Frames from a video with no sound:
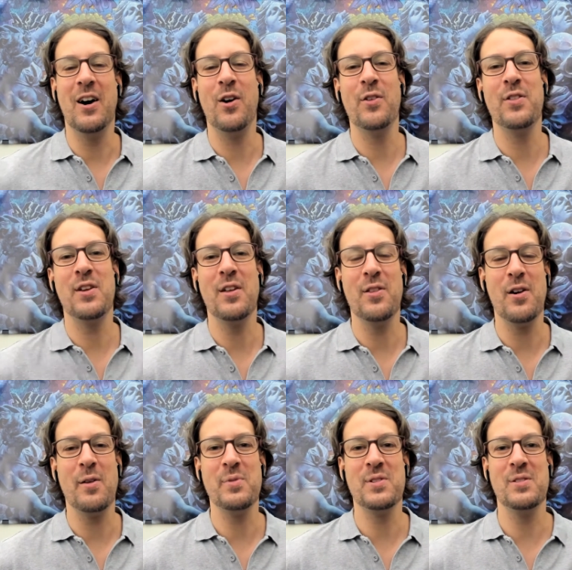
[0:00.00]
all the other
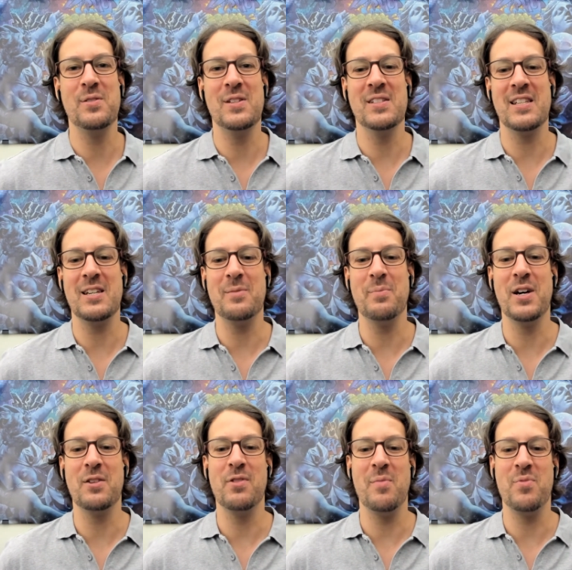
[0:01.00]
opportunities that it might
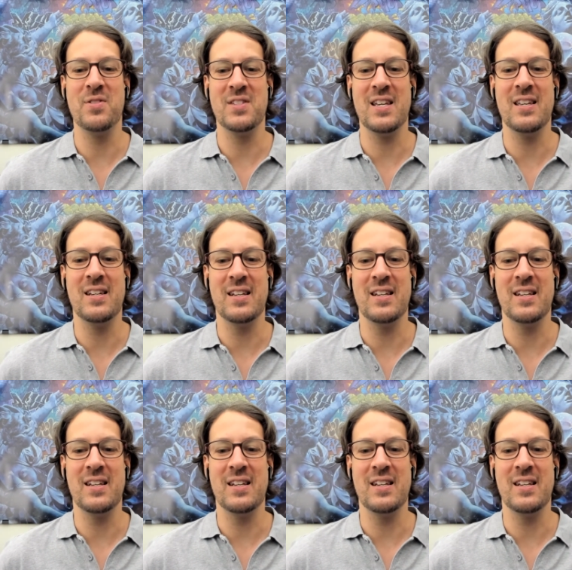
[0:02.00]
represent.